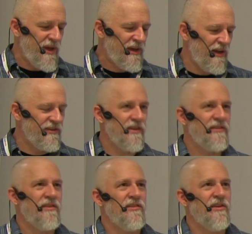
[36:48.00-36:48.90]
because
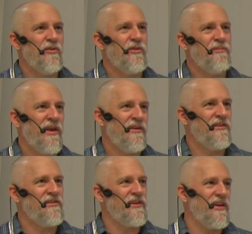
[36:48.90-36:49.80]
this is no
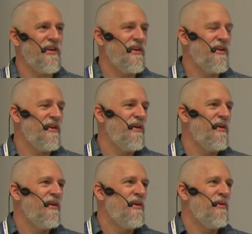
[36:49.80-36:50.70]
dependency
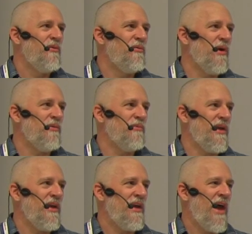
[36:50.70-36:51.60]
what
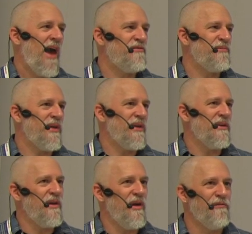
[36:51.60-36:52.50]
we have
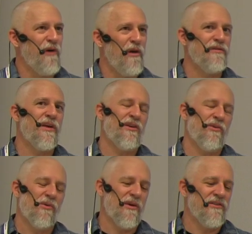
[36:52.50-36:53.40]
been evolving
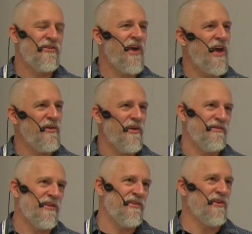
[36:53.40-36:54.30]
towards. I don't know
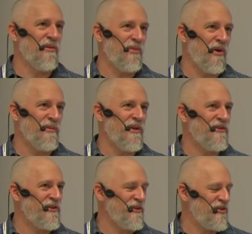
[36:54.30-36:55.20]
if this is our
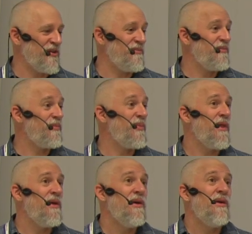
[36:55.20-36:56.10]
permanent solution,
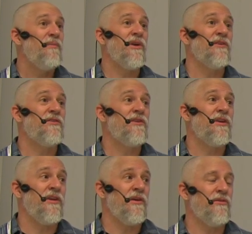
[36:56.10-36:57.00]
but is to
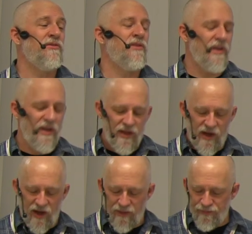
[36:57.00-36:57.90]
use the
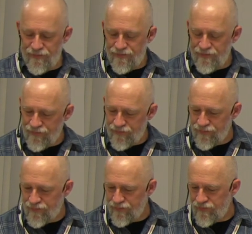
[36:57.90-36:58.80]

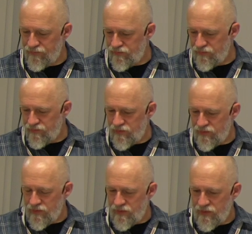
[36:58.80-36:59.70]
um,
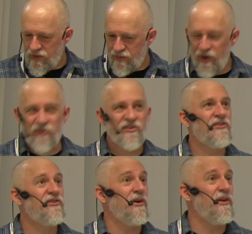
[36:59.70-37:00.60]
post
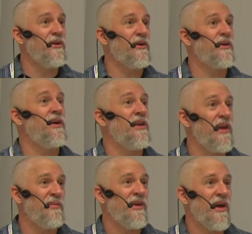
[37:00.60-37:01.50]
install hook
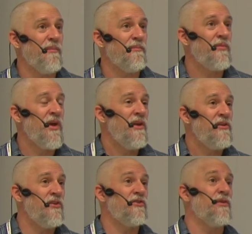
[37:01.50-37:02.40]
in NPM
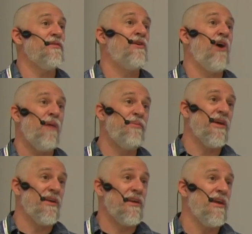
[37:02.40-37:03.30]
to just sort of
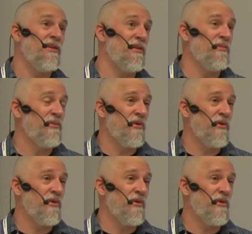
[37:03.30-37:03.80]
copy it into the